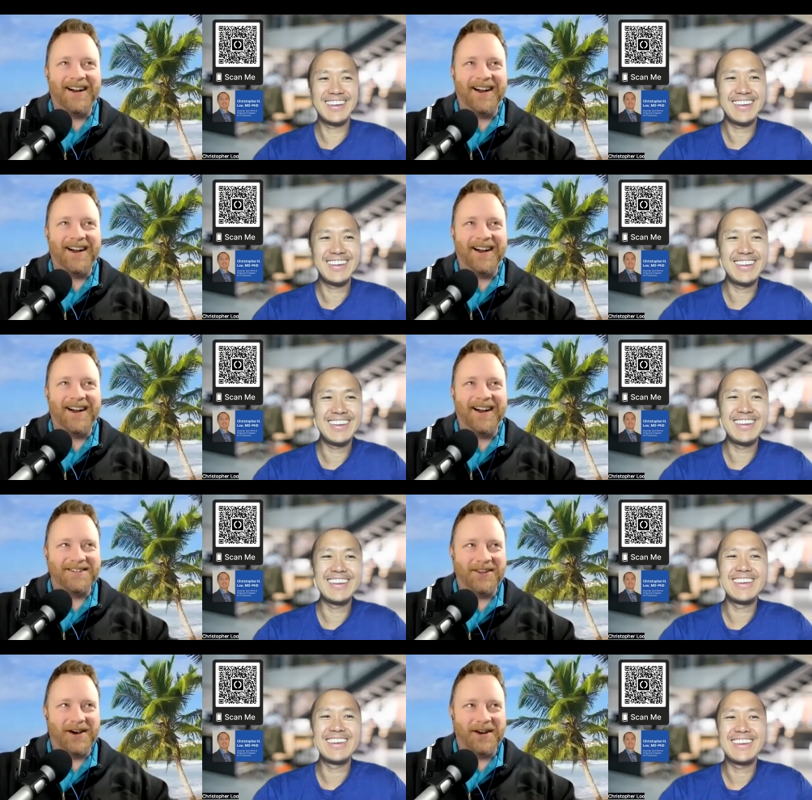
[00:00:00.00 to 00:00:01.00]
Speaker 1: I think there's a
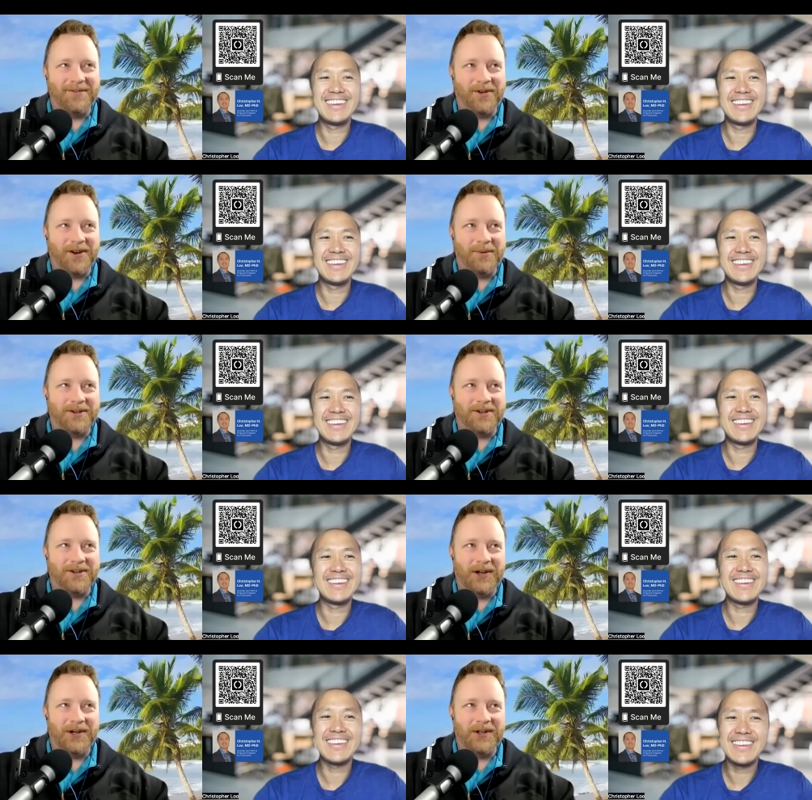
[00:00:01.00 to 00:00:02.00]
lot of what I would
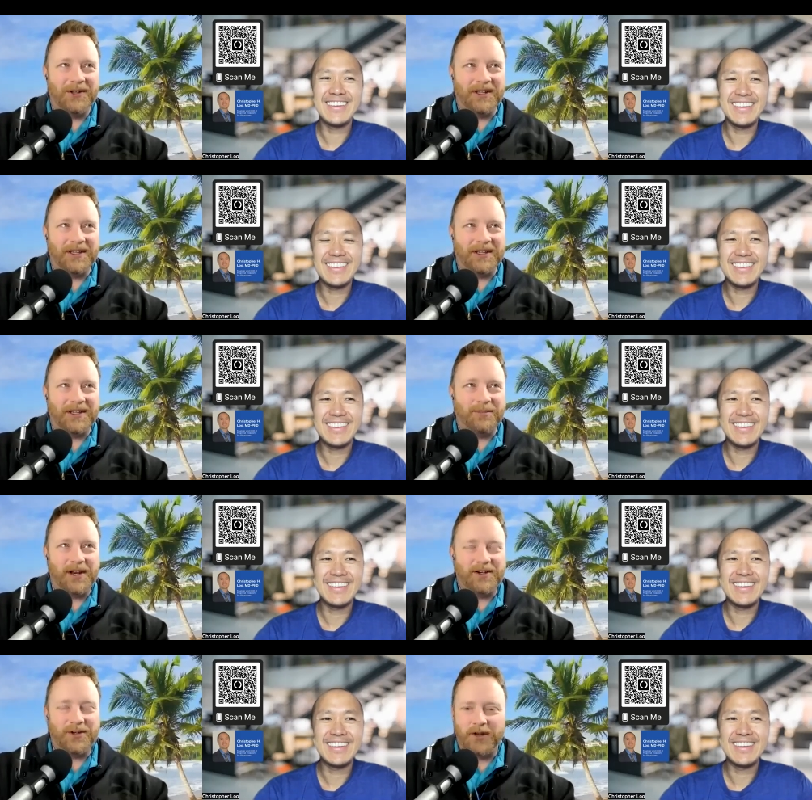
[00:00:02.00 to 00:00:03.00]
call like
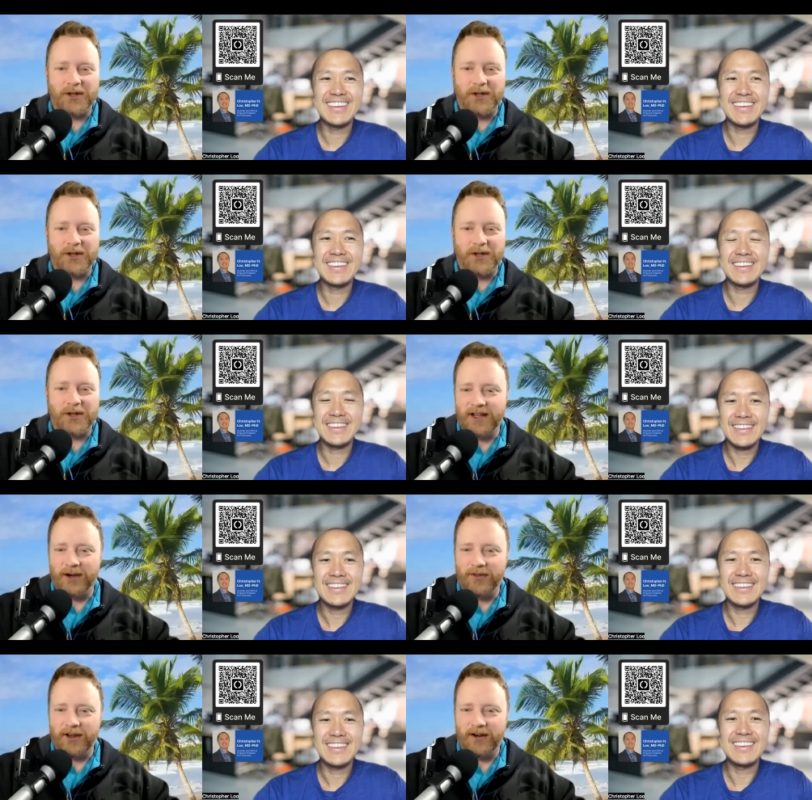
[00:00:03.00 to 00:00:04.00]
predatory sharks
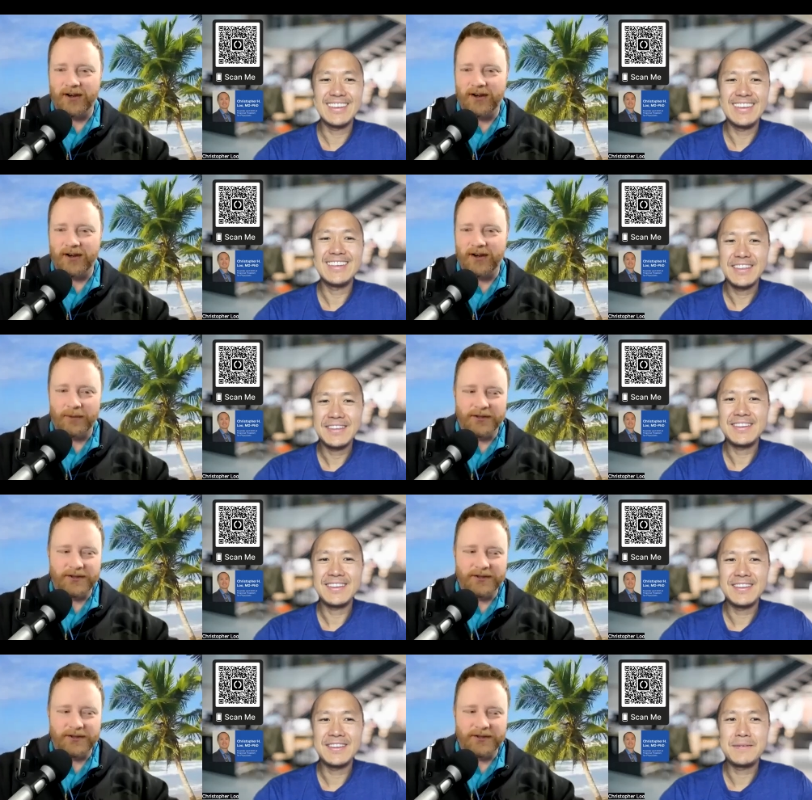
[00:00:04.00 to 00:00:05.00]
out there. So I'm
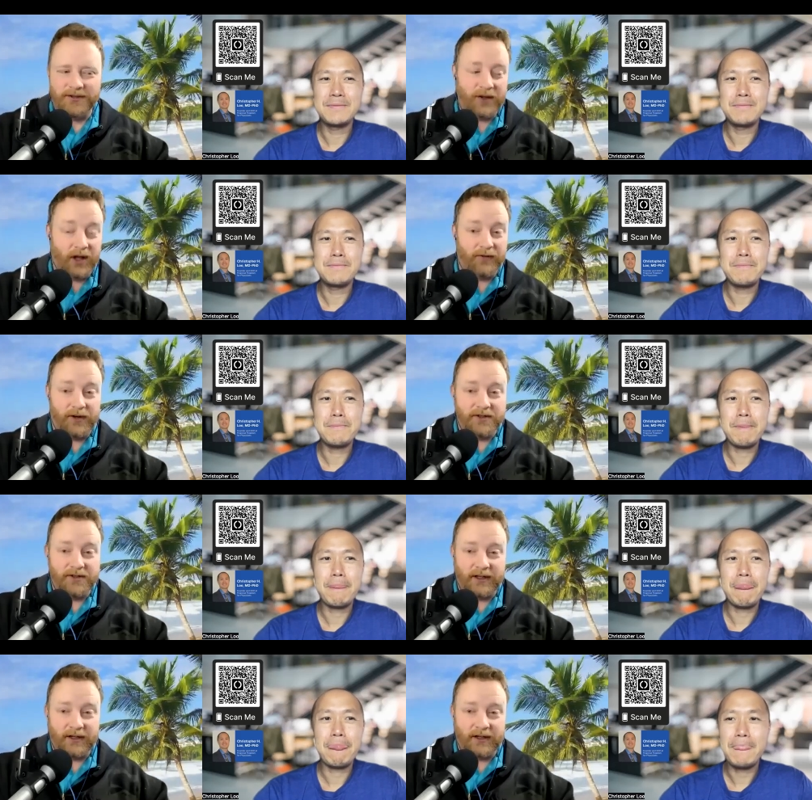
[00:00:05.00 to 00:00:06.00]
also really well versed
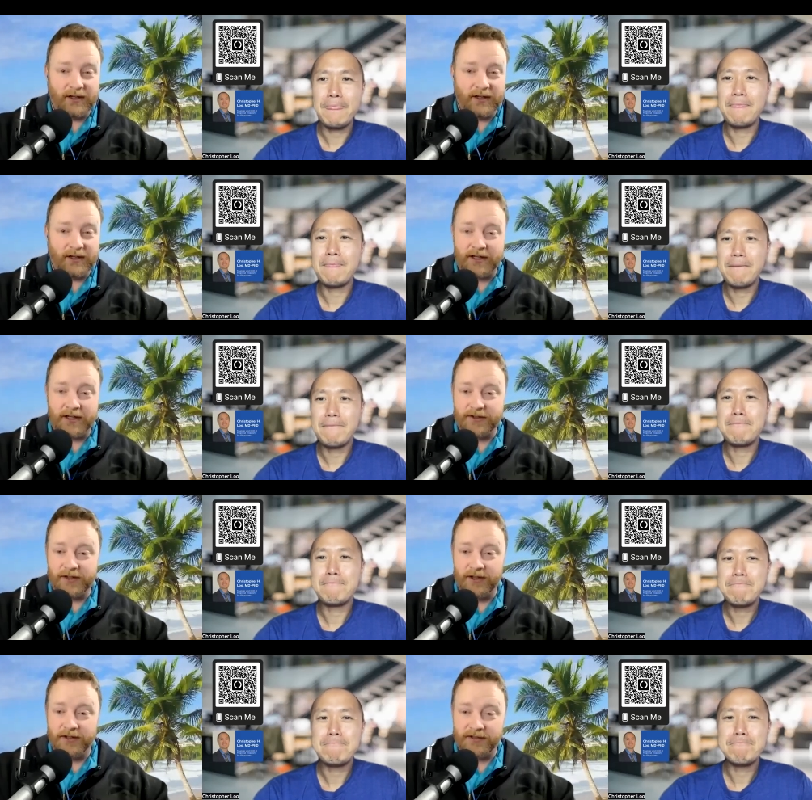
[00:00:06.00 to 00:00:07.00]
in sales
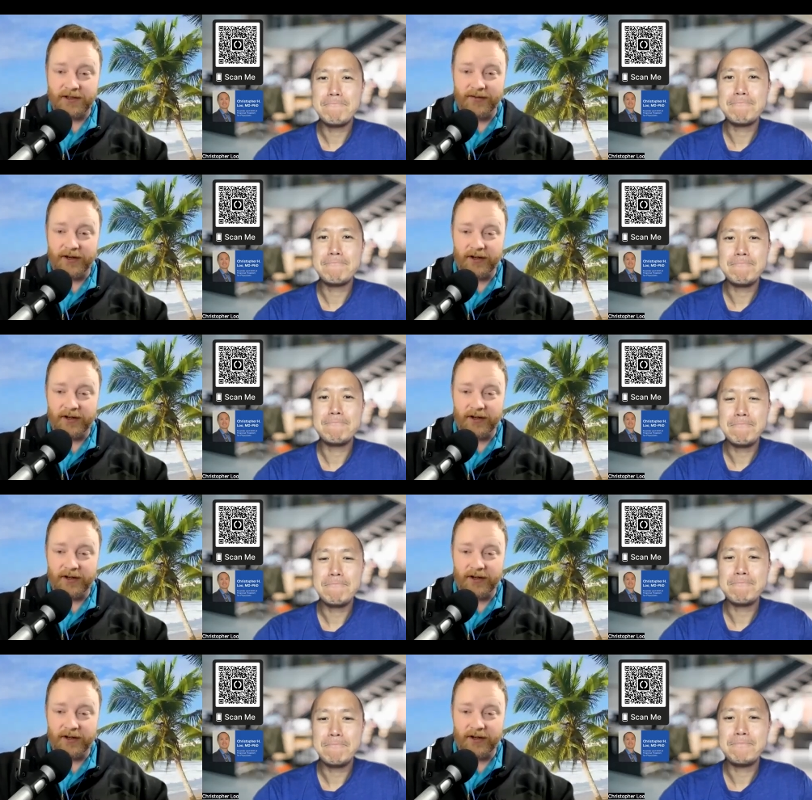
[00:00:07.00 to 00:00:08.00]
calls, discovery calls,
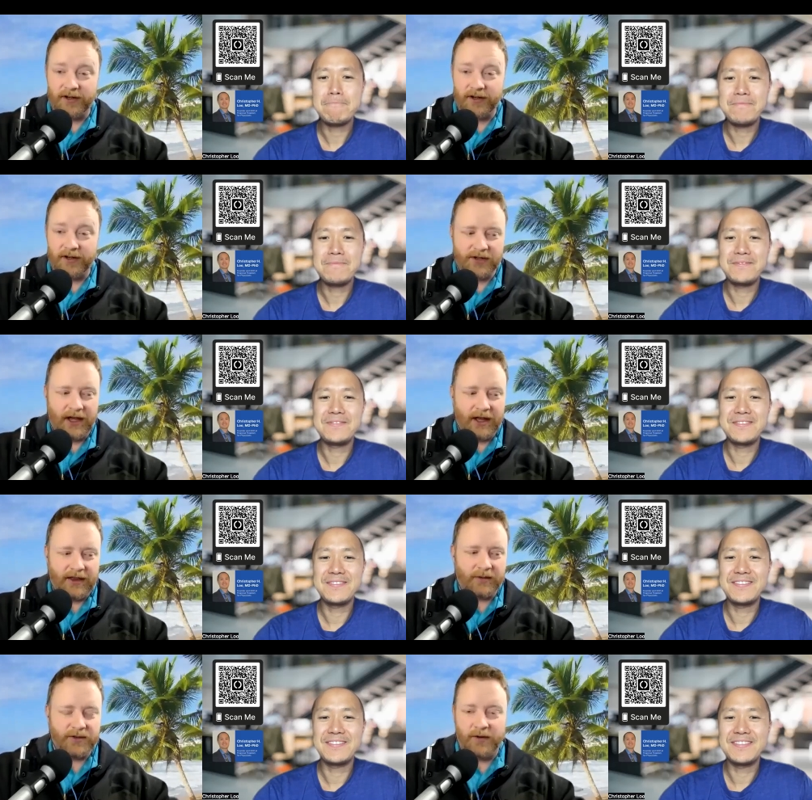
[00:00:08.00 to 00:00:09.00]
enrollment calls.
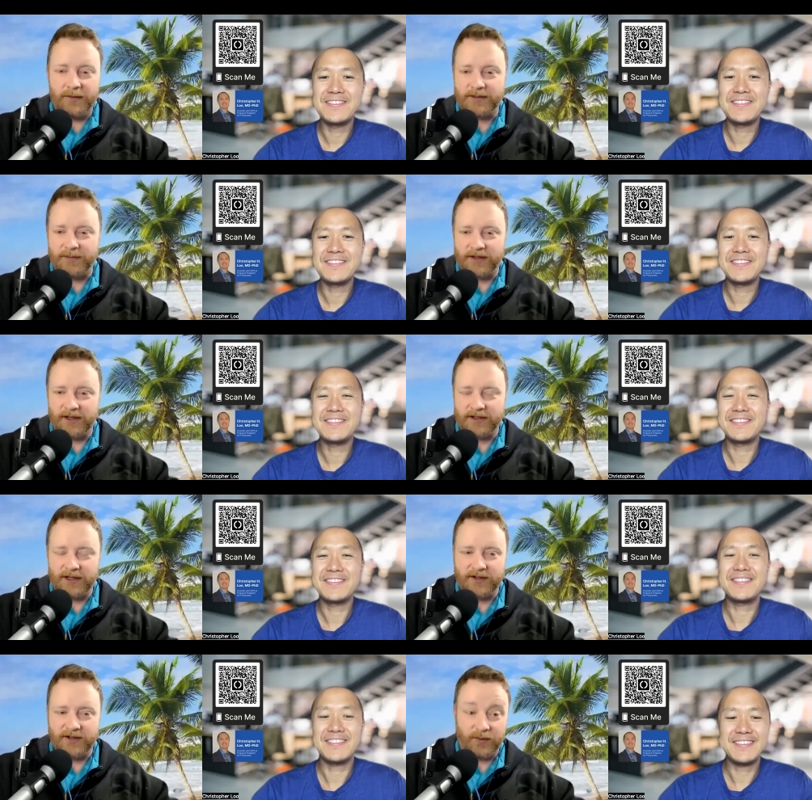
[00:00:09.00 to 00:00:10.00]
That was one of my
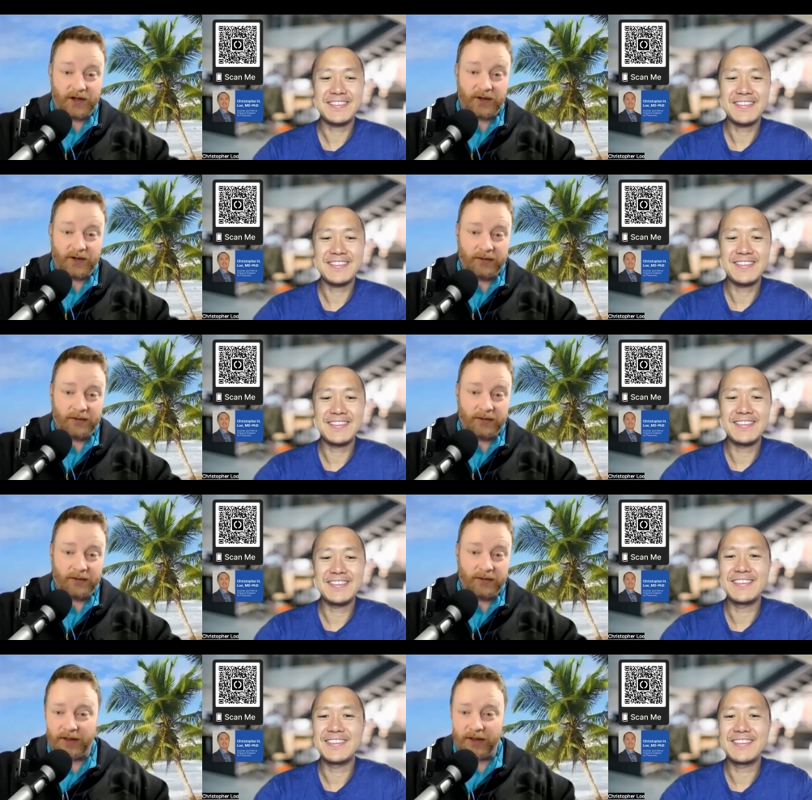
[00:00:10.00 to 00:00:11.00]
specializations within one mentorship
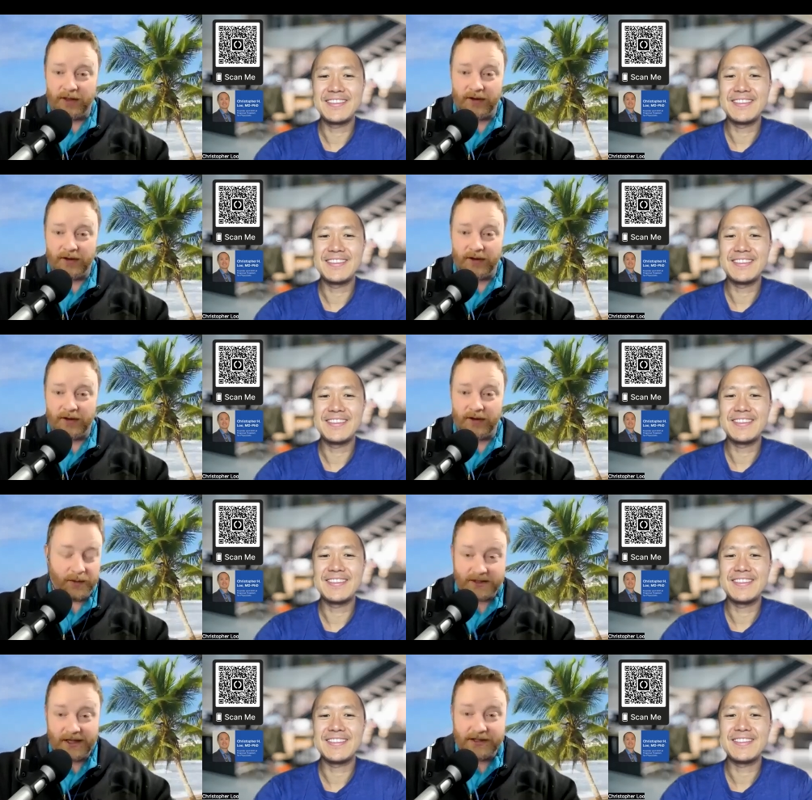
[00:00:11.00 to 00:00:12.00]
company that I was working for was
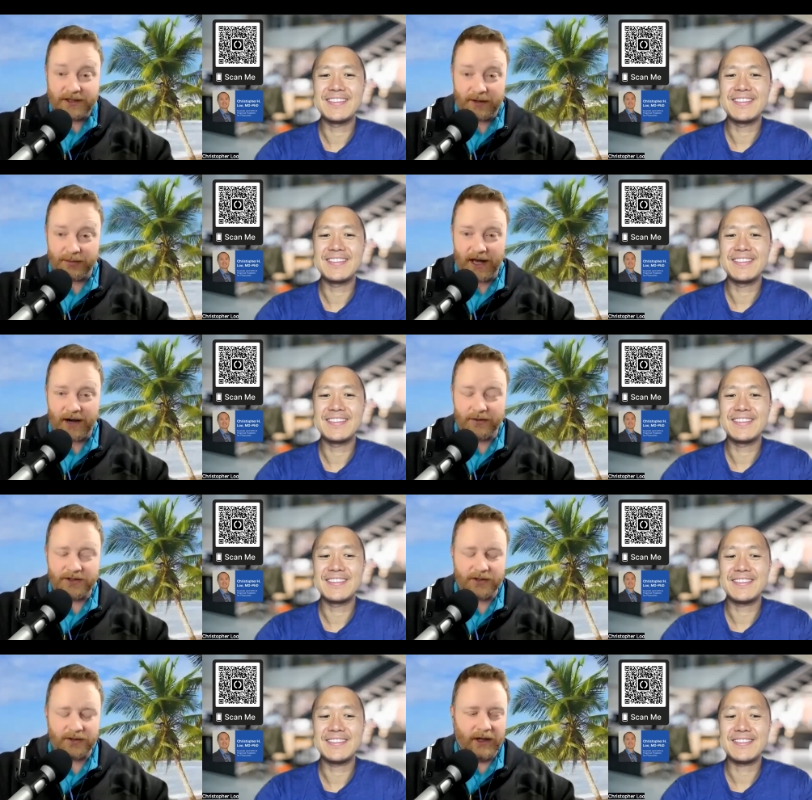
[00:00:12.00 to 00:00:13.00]
teaching people how
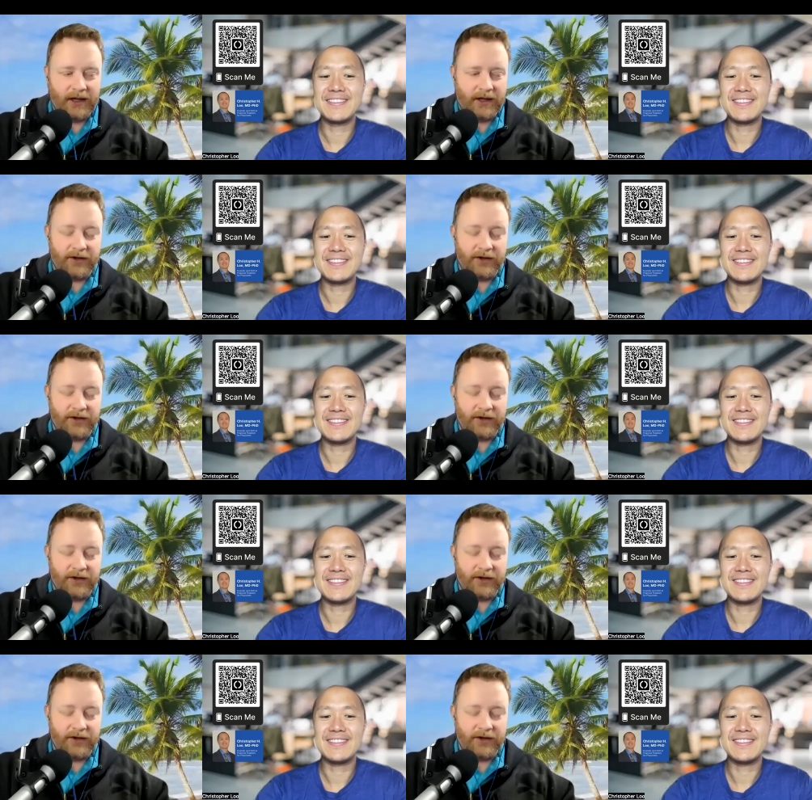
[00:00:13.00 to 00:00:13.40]
to do